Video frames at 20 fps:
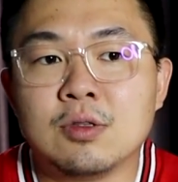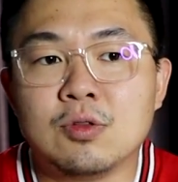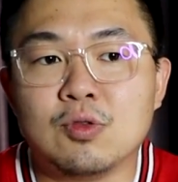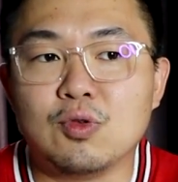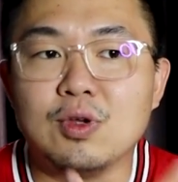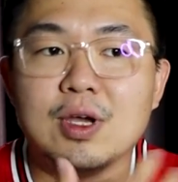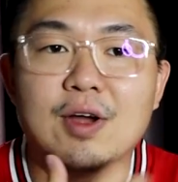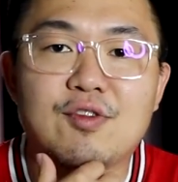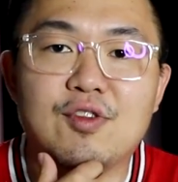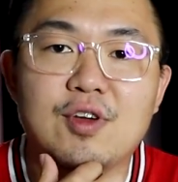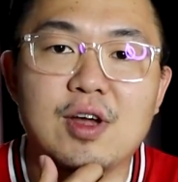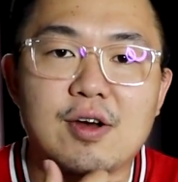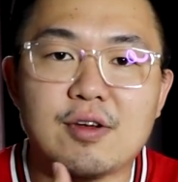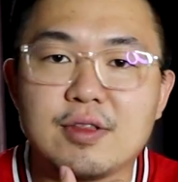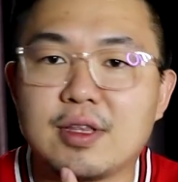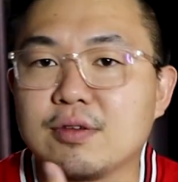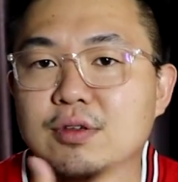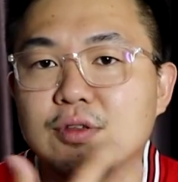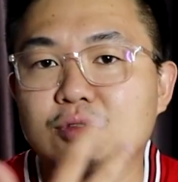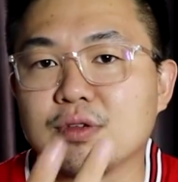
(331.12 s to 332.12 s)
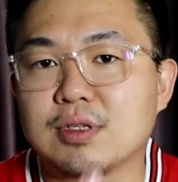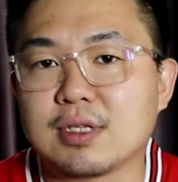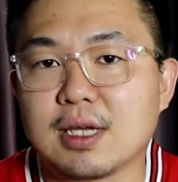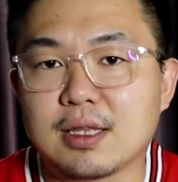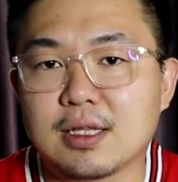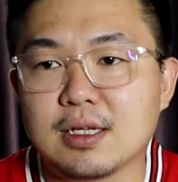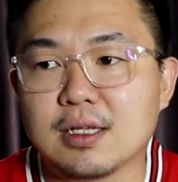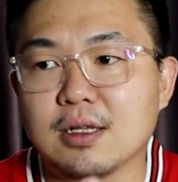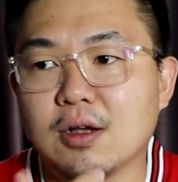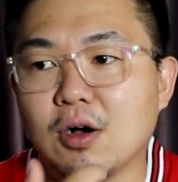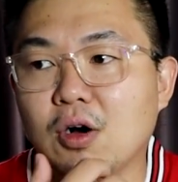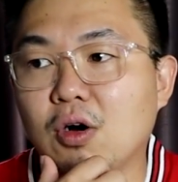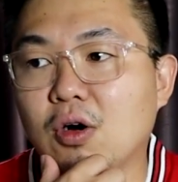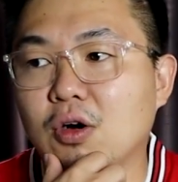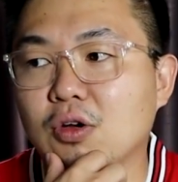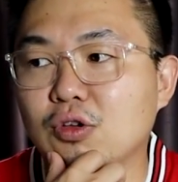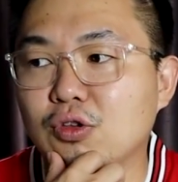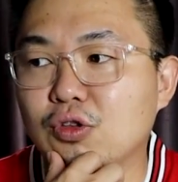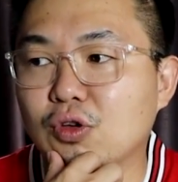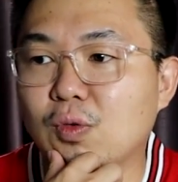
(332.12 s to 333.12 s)
Do you have 300,000 to settle?
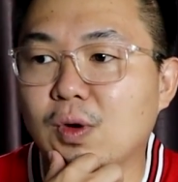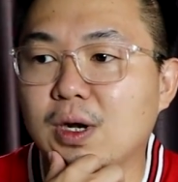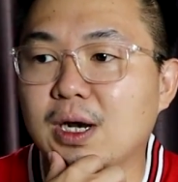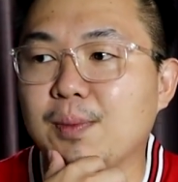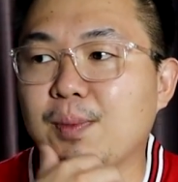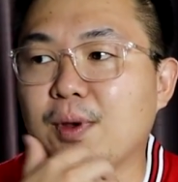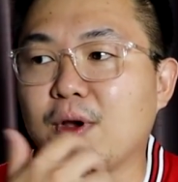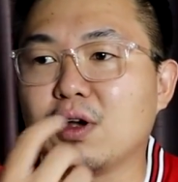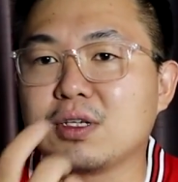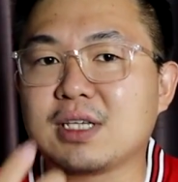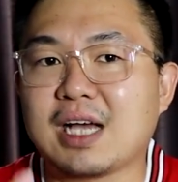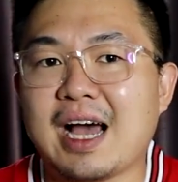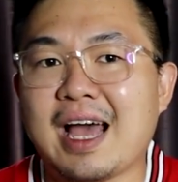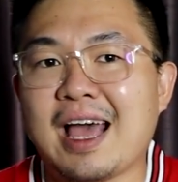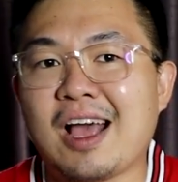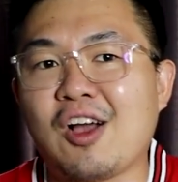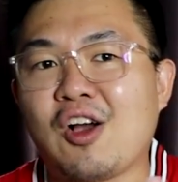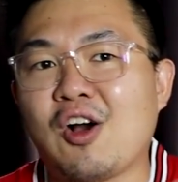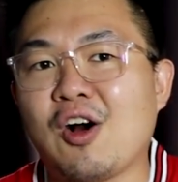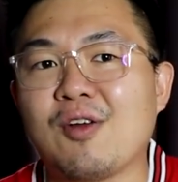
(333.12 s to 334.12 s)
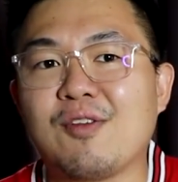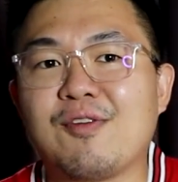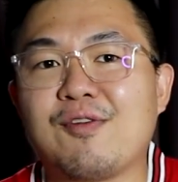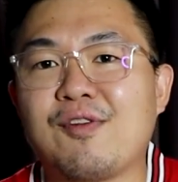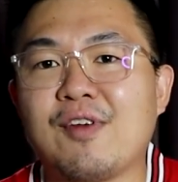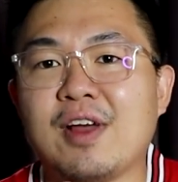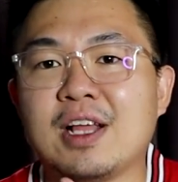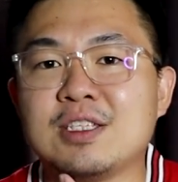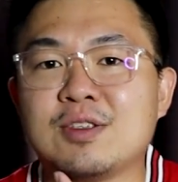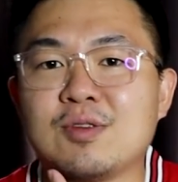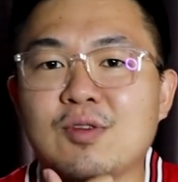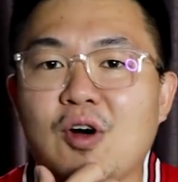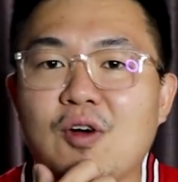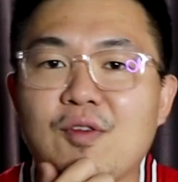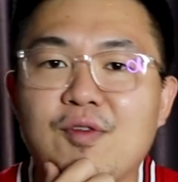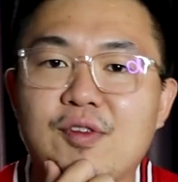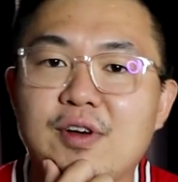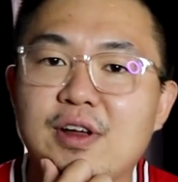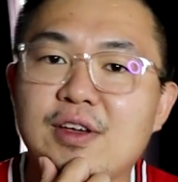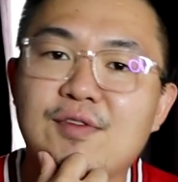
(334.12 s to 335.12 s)
Oh, you don't want to, because I have got friends
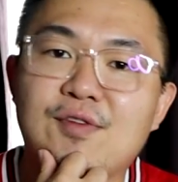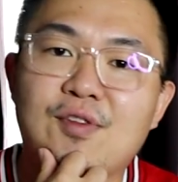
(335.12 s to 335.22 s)
offering